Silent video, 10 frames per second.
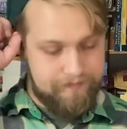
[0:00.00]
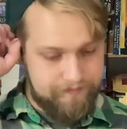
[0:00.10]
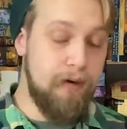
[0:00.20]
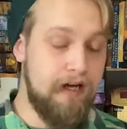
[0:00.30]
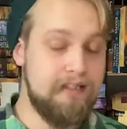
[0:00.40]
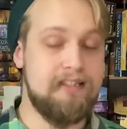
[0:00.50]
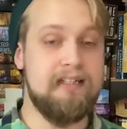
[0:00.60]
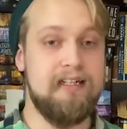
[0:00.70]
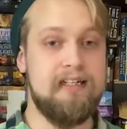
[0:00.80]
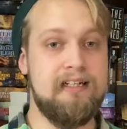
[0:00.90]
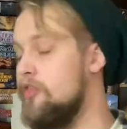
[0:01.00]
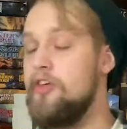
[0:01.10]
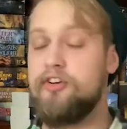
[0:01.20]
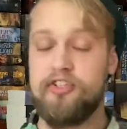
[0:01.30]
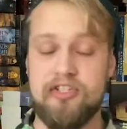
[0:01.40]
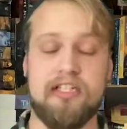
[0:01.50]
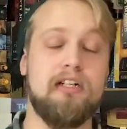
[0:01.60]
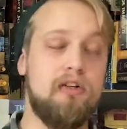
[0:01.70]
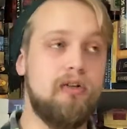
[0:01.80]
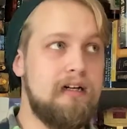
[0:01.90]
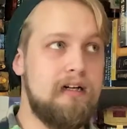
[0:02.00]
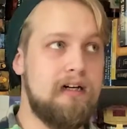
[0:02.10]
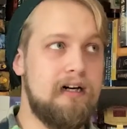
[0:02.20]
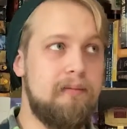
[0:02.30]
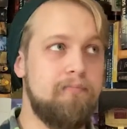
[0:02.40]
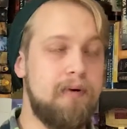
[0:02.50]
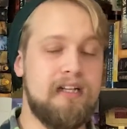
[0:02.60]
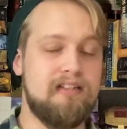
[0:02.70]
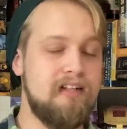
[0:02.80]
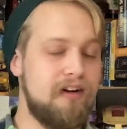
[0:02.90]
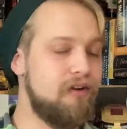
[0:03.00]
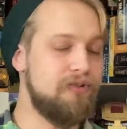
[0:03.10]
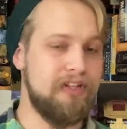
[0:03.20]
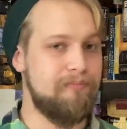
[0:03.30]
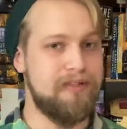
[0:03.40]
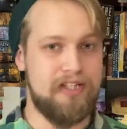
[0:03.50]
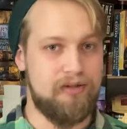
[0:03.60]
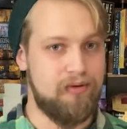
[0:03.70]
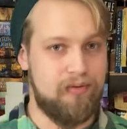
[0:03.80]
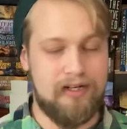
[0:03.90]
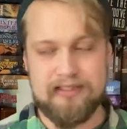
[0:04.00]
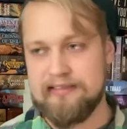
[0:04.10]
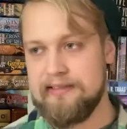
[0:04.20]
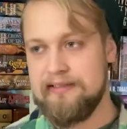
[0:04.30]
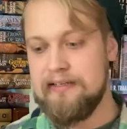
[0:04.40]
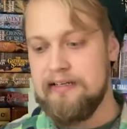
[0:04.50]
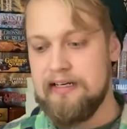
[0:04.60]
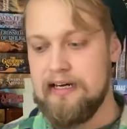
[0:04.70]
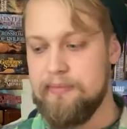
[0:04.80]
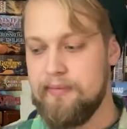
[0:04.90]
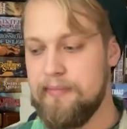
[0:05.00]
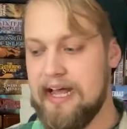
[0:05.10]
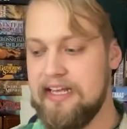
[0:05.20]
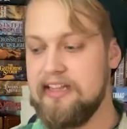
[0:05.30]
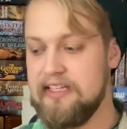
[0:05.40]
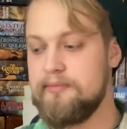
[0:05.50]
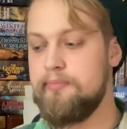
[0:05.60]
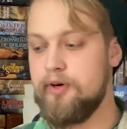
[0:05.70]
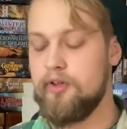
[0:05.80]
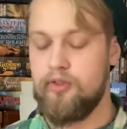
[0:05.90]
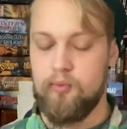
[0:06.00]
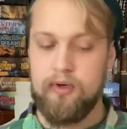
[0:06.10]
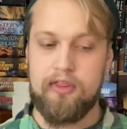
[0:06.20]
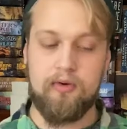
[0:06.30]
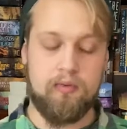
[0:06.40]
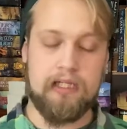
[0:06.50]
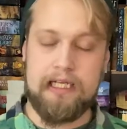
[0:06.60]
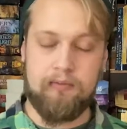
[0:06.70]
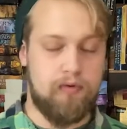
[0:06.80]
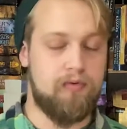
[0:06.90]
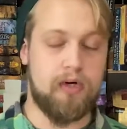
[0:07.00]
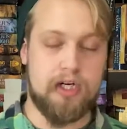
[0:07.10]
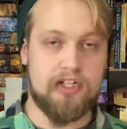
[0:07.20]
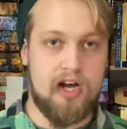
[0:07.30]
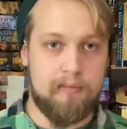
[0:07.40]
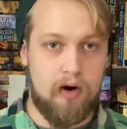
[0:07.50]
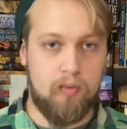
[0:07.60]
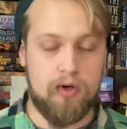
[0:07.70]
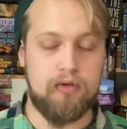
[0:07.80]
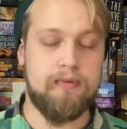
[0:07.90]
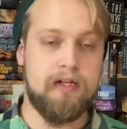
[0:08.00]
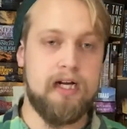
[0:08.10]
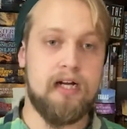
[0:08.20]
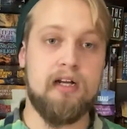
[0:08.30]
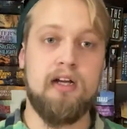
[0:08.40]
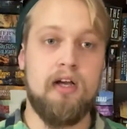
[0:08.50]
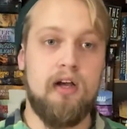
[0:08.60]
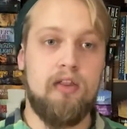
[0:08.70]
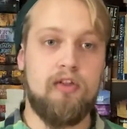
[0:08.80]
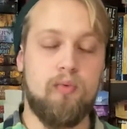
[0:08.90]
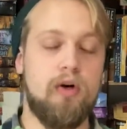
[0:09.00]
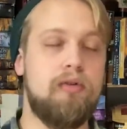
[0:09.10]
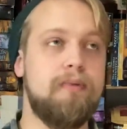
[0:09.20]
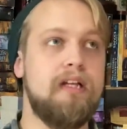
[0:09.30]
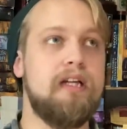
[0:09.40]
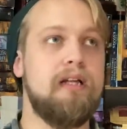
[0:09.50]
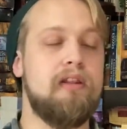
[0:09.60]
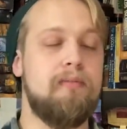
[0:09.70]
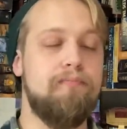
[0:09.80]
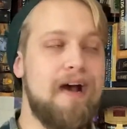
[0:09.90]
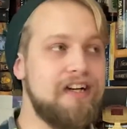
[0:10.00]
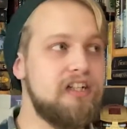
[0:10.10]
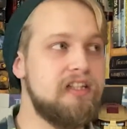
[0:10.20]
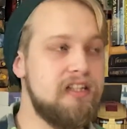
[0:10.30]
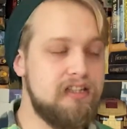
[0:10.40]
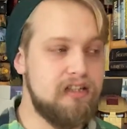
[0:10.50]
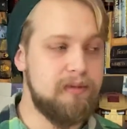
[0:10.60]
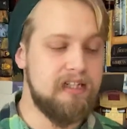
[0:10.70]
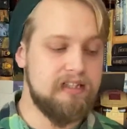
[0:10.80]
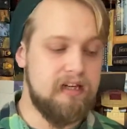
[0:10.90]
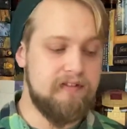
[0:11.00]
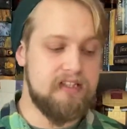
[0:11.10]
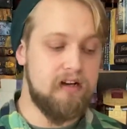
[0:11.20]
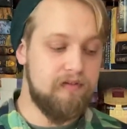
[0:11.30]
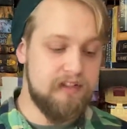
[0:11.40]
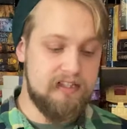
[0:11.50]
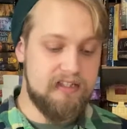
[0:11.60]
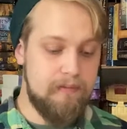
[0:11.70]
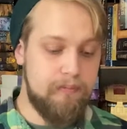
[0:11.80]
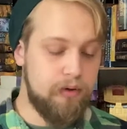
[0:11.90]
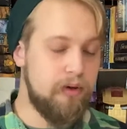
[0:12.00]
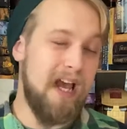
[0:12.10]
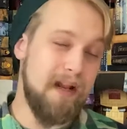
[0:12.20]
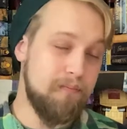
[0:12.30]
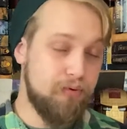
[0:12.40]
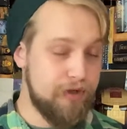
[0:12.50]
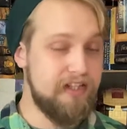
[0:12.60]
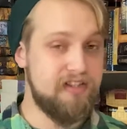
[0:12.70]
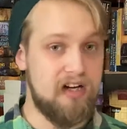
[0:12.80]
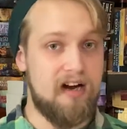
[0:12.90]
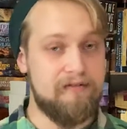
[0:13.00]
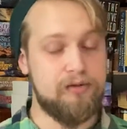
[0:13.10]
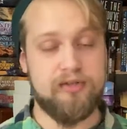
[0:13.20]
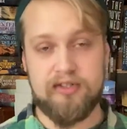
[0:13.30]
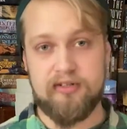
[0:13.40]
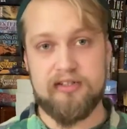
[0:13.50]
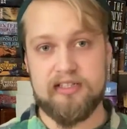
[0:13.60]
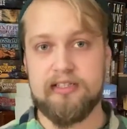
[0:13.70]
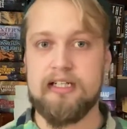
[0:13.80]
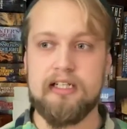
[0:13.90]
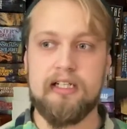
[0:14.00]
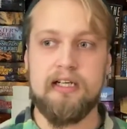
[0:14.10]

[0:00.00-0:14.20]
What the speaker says: but they're still, but it's not all dumped at you at once. In this book, if we're going to talk about world building, the magic system in and of itself is simple and pretty soft to a certain extent,